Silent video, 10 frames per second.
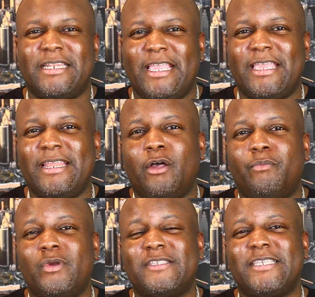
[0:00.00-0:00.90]
and they can
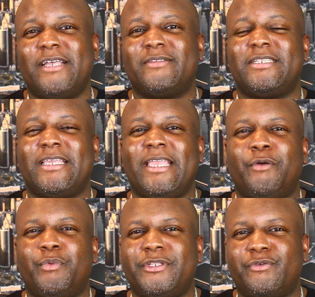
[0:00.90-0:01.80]
help with sales and they can
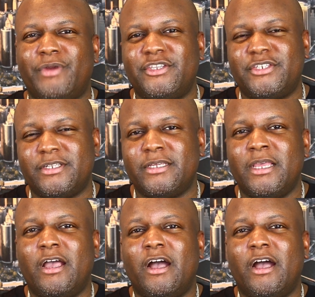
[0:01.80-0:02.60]
help with direction